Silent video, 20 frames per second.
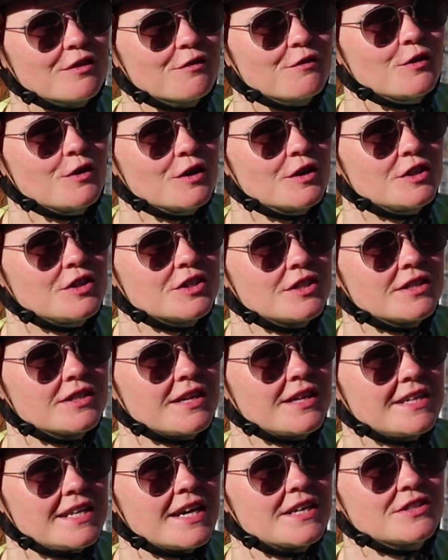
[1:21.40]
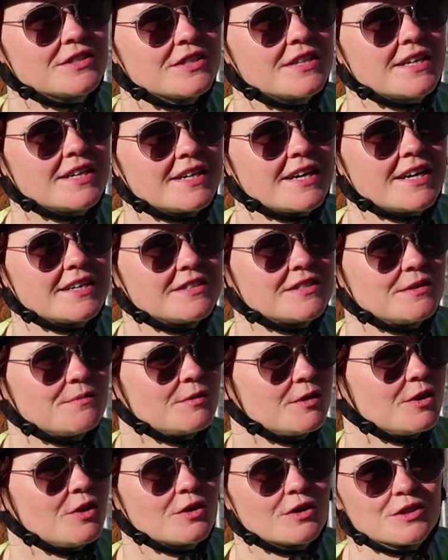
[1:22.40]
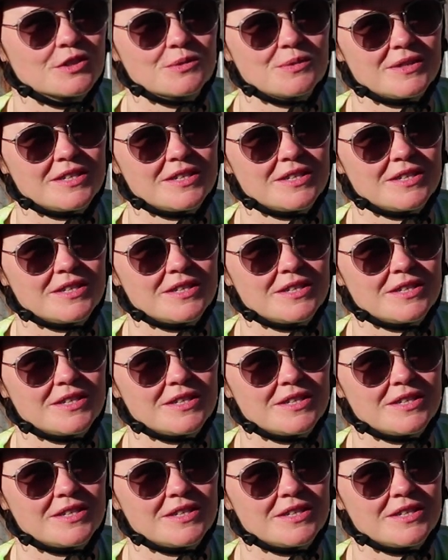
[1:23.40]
at the footage and yesterday I had some of the longest